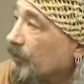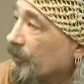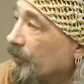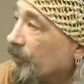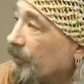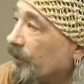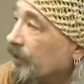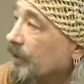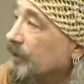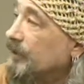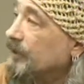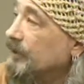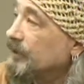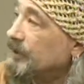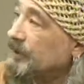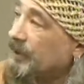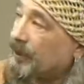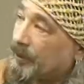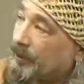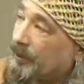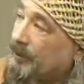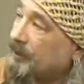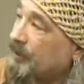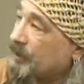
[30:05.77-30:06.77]
for us, she
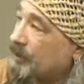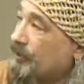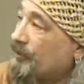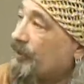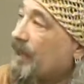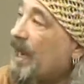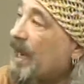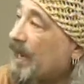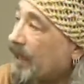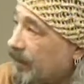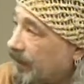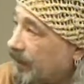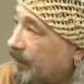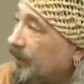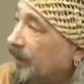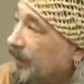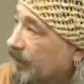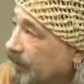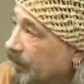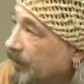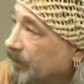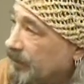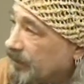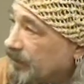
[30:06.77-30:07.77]
heard the track
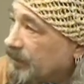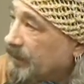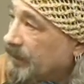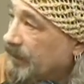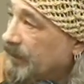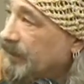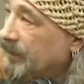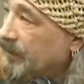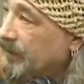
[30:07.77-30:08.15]
to it